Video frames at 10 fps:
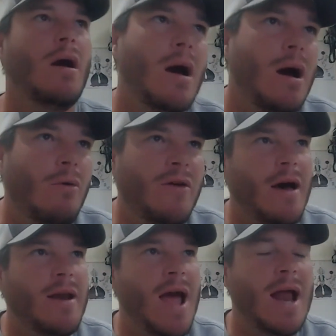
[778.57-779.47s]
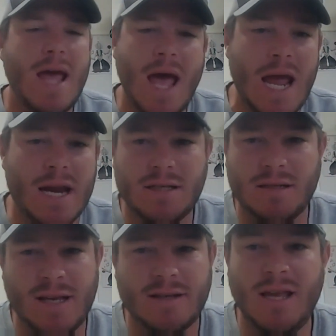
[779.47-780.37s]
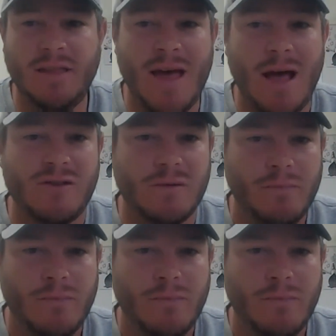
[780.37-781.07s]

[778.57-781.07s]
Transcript: uh, without any aid, is sixteen thousand.